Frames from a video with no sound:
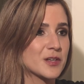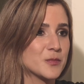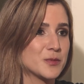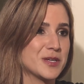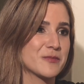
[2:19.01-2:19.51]

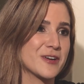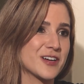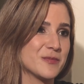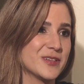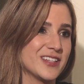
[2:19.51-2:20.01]
but being brought
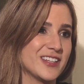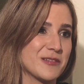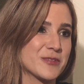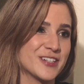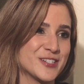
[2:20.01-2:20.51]
up in the
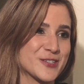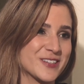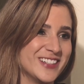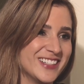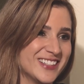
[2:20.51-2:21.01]
neighborhood you're
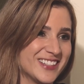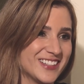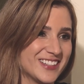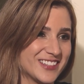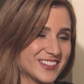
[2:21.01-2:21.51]

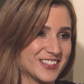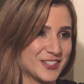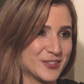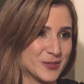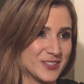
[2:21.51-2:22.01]
in,
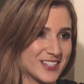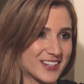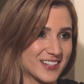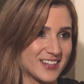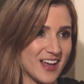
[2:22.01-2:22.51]
you
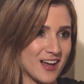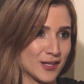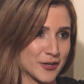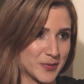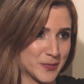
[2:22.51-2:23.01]
didn't get a
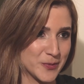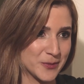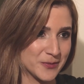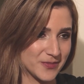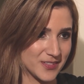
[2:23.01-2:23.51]
lot of people
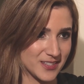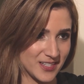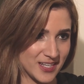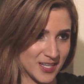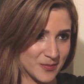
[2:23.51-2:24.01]
with the
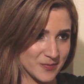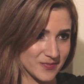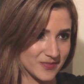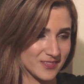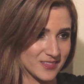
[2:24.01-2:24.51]

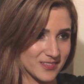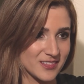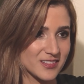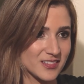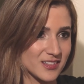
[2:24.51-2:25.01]
same yeah,